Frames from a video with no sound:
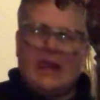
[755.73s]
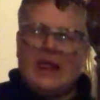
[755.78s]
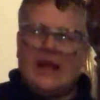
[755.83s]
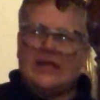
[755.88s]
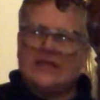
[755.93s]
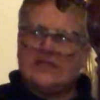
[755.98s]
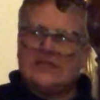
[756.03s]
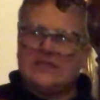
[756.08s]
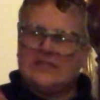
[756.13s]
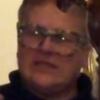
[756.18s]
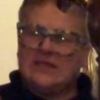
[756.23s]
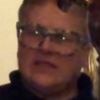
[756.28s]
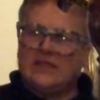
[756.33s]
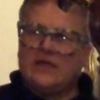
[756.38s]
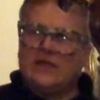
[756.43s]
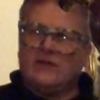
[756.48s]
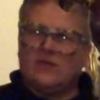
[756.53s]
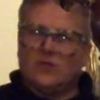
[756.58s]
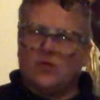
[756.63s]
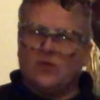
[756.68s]
and
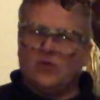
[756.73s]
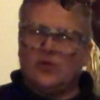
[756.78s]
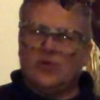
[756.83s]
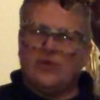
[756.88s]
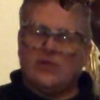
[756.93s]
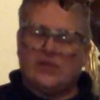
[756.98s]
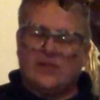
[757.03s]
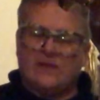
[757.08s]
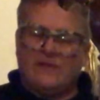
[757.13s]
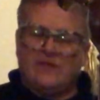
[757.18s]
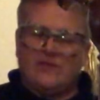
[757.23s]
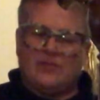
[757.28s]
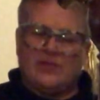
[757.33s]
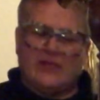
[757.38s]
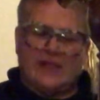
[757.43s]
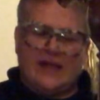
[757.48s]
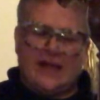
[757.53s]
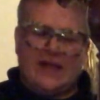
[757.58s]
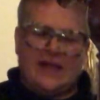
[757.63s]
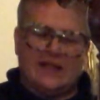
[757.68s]
distilling the root of the
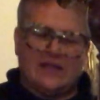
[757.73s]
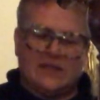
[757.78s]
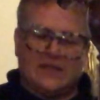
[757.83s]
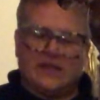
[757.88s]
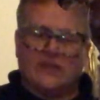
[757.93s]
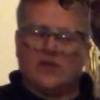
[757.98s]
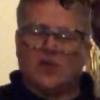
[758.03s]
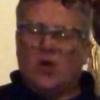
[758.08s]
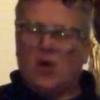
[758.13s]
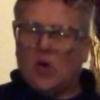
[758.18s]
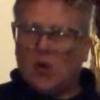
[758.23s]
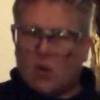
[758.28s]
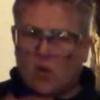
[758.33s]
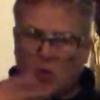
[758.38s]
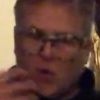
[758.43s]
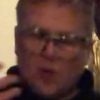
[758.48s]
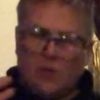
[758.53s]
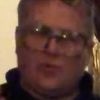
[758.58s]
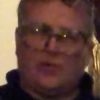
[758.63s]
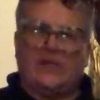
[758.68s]
plant, like the
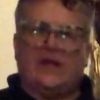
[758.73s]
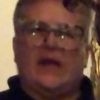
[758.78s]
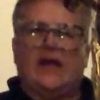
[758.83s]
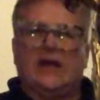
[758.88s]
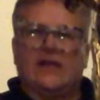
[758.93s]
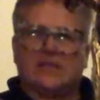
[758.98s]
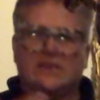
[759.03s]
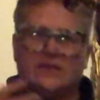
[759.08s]
whole plant,